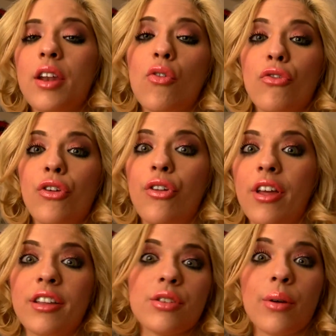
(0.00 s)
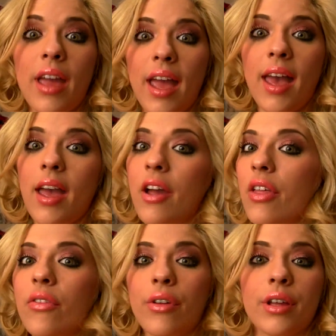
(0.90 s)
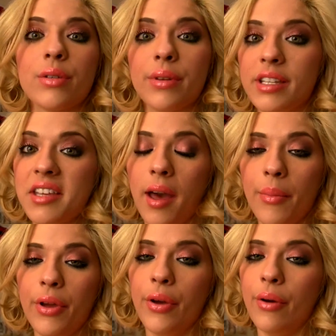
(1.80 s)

they don't feel like it's okay or they feel like it's really taboo.